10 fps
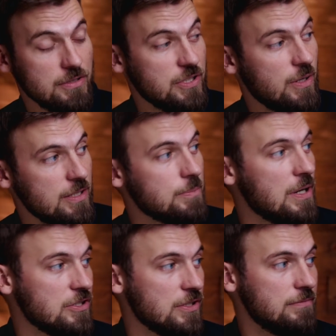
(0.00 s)
also other
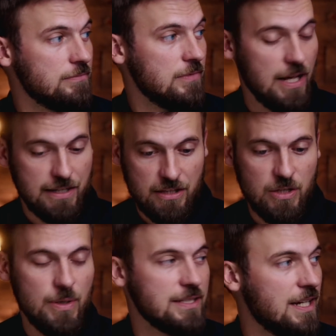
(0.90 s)
pressure, like the
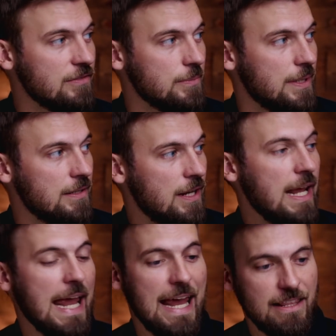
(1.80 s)
U S government
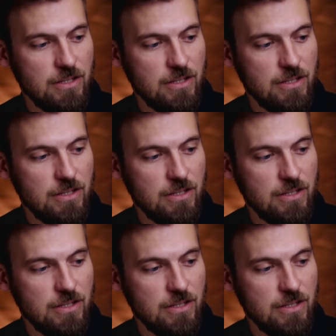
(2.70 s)
or and they,